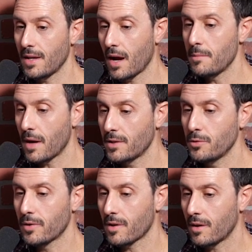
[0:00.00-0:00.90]
I do
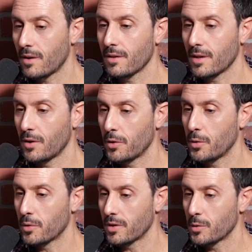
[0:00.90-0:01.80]
recall, you
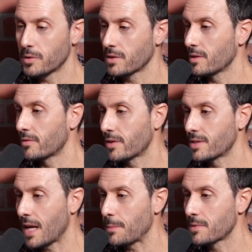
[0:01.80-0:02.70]
were delivering
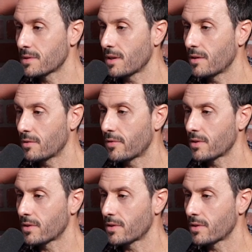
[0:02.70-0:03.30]
tapes, your first